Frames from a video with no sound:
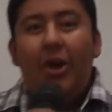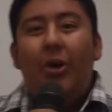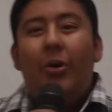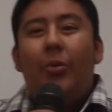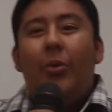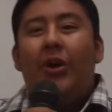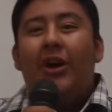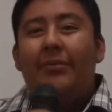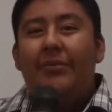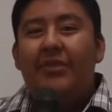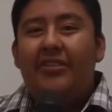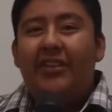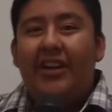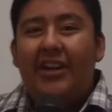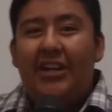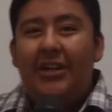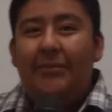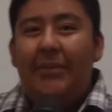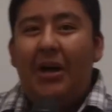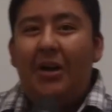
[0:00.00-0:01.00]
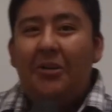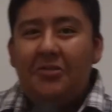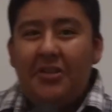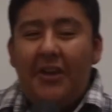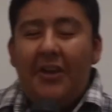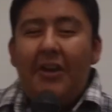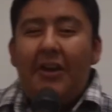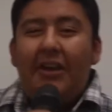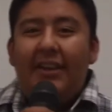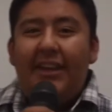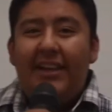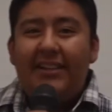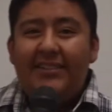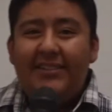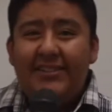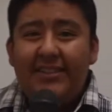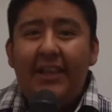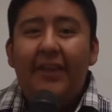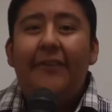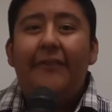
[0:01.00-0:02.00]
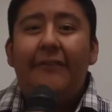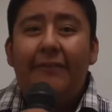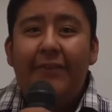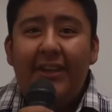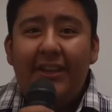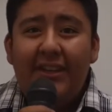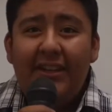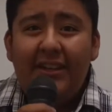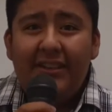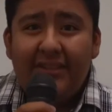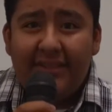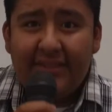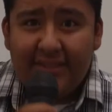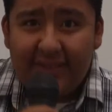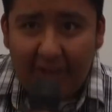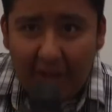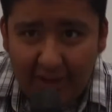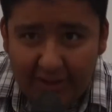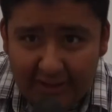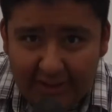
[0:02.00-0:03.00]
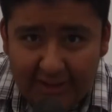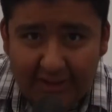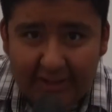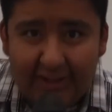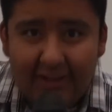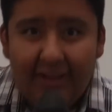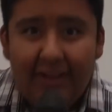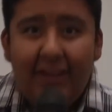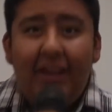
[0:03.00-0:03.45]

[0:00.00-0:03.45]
We're going to be talking about, yes, Vin Scully.